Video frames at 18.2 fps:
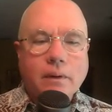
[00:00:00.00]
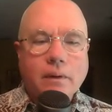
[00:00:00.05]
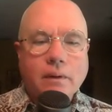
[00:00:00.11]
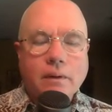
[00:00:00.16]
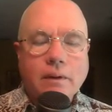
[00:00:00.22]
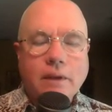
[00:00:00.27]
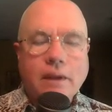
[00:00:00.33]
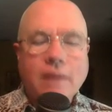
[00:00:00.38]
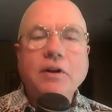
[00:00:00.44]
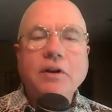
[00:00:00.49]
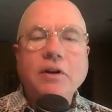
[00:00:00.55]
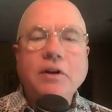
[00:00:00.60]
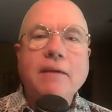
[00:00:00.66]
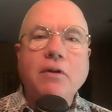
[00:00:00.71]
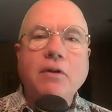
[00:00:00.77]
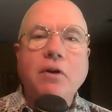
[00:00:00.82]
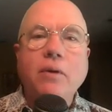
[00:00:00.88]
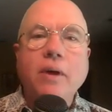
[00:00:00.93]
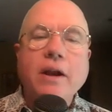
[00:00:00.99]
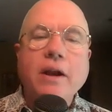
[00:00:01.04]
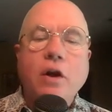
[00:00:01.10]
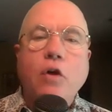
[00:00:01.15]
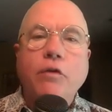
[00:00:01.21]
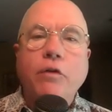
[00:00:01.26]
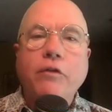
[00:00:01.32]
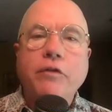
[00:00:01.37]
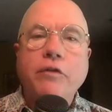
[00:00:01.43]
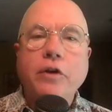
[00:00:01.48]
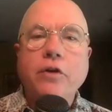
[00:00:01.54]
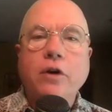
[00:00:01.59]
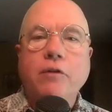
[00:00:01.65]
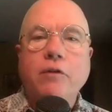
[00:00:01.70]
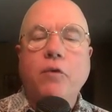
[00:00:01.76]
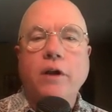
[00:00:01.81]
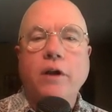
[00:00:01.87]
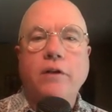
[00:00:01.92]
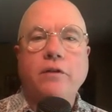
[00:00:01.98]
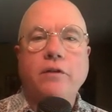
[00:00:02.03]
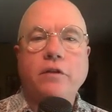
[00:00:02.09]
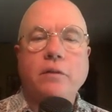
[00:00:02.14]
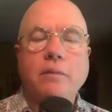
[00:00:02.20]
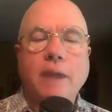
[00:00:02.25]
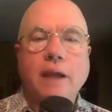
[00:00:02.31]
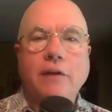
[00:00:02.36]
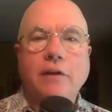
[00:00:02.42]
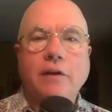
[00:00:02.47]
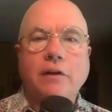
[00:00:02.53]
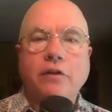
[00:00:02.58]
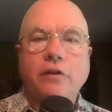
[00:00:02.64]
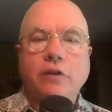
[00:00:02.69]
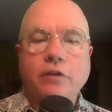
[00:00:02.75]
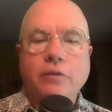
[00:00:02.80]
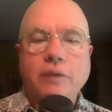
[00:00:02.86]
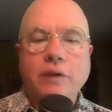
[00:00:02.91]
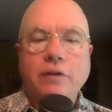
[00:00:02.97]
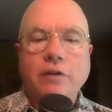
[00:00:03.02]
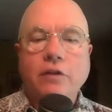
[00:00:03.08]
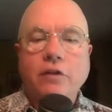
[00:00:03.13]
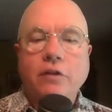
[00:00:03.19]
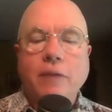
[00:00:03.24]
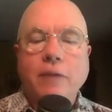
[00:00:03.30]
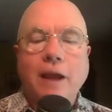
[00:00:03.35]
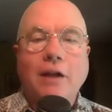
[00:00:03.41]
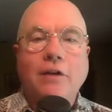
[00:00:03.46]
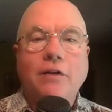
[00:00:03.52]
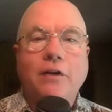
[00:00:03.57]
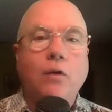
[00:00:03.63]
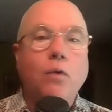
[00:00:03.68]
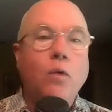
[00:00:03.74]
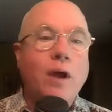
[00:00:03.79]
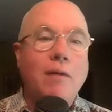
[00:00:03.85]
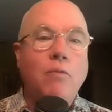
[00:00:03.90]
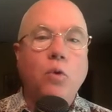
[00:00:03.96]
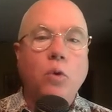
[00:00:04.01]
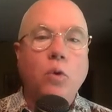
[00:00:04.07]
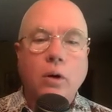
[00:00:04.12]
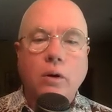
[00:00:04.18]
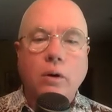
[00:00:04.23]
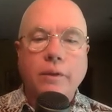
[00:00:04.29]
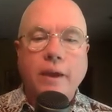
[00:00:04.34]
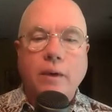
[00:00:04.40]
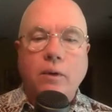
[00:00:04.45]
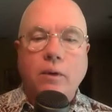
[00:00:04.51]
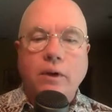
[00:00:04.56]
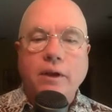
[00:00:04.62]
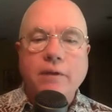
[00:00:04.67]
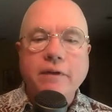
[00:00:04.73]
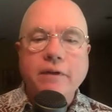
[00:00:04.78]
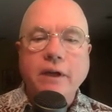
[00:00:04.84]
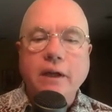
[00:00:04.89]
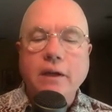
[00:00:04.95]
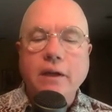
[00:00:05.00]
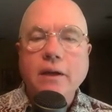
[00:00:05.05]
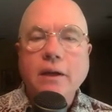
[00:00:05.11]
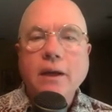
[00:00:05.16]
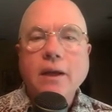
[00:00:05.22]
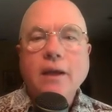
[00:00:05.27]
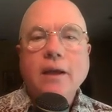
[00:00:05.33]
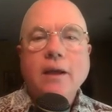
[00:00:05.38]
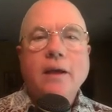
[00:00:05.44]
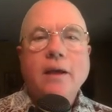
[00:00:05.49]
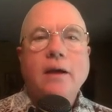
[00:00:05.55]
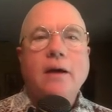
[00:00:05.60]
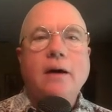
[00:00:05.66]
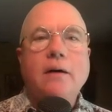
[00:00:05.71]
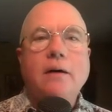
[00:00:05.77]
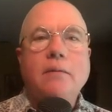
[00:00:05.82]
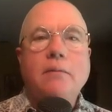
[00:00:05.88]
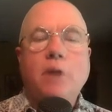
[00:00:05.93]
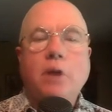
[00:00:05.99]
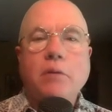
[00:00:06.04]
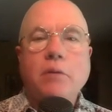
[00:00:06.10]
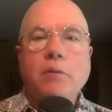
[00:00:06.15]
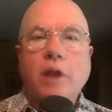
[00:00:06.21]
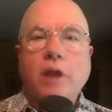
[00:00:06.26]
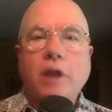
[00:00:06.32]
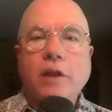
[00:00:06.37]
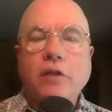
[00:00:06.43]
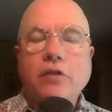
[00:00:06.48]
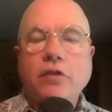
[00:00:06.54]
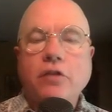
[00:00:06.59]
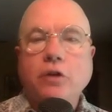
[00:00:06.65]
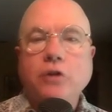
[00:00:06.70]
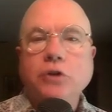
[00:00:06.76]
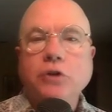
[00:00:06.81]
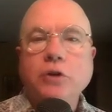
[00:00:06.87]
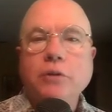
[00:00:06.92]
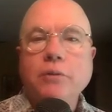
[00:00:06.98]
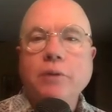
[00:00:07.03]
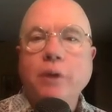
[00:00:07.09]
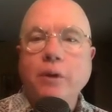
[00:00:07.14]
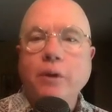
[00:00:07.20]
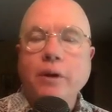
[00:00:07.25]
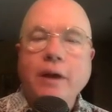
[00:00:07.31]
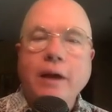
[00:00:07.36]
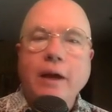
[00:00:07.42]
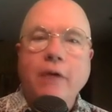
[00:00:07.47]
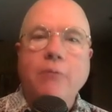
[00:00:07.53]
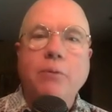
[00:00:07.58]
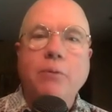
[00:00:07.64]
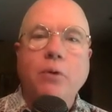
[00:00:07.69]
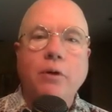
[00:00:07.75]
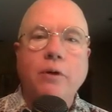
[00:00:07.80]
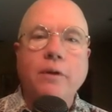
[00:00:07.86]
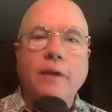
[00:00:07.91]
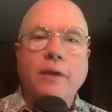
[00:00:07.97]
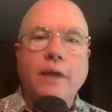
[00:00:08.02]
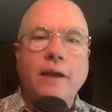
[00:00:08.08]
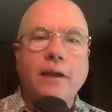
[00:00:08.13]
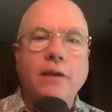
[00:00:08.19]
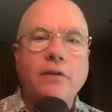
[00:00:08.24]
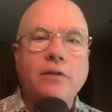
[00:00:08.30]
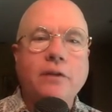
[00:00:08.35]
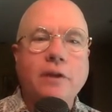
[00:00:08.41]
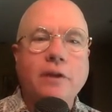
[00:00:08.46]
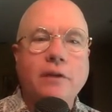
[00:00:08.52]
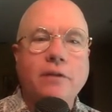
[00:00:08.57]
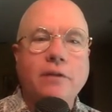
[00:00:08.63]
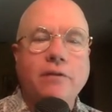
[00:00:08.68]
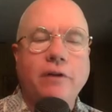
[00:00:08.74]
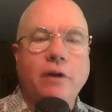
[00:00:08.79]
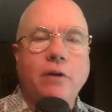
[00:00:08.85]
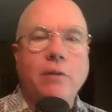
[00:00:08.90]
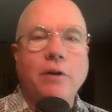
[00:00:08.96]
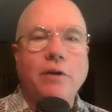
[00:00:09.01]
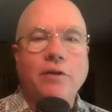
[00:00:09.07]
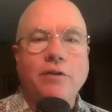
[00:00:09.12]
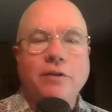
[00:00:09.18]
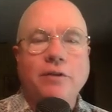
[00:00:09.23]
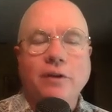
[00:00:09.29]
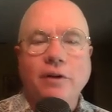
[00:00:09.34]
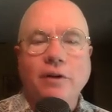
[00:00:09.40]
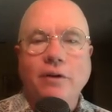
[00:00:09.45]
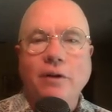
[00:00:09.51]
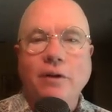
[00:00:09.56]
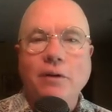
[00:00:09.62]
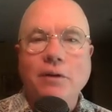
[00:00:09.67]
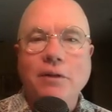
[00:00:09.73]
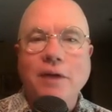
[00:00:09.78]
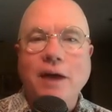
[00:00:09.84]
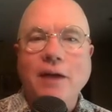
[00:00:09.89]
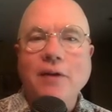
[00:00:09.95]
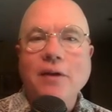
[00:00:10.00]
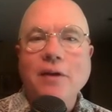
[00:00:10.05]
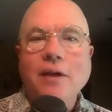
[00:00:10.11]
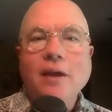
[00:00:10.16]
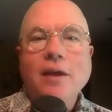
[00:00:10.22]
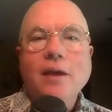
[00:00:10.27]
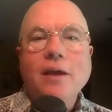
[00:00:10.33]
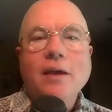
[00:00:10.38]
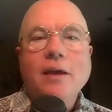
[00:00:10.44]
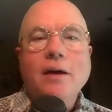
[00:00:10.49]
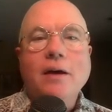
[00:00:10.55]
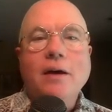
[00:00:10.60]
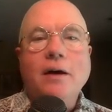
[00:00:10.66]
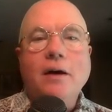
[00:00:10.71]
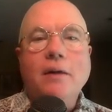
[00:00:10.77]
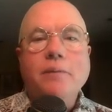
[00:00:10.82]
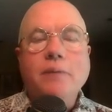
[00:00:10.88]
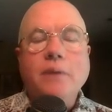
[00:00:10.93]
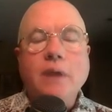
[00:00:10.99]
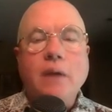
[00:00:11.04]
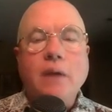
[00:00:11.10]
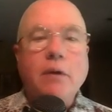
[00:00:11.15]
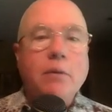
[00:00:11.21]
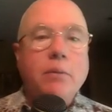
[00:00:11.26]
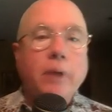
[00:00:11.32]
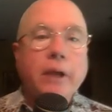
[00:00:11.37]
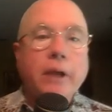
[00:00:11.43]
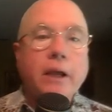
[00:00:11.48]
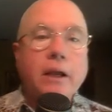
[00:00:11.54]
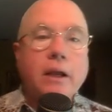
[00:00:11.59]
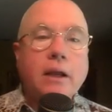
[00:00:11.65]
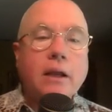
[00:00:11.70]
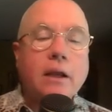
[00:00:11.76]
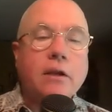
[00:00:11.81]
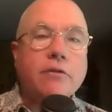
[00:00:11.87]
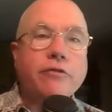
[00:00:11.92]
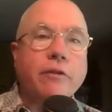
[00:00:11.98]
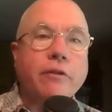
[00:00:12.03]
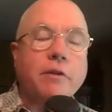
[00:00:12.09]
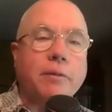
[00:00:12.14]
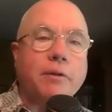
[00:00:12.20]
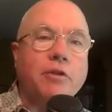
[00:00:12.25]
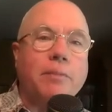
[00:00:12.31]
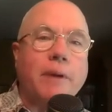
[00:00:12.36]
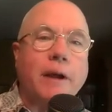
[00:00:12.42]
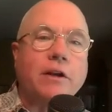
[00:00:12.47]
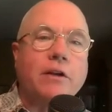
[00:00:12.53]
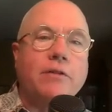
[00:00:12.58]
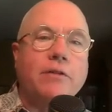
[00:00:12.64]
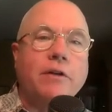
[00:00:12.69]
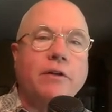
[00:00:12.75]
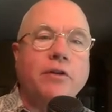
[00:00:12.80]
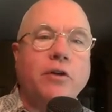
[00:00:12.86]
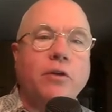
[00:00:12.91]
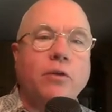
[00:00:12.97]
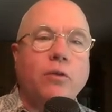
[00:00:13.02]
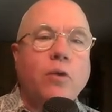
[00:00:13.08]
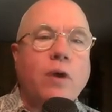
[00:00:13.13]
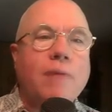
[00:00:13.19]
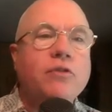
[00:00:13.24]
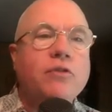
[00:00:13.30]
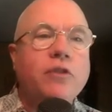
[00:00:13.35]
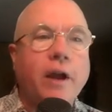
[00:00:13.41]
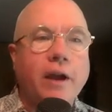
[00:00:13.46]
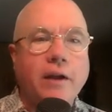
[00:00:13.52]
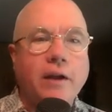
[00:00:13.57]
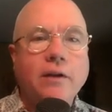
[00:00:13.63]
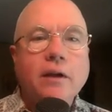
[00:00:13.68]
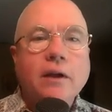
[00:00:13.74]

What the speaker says: David gave a great overview of what semantic search means in the semantic web world that we're living in. Martin brought in the social component and how important that is, and I very much agree with that. I want to bring it in from the perspective of your website.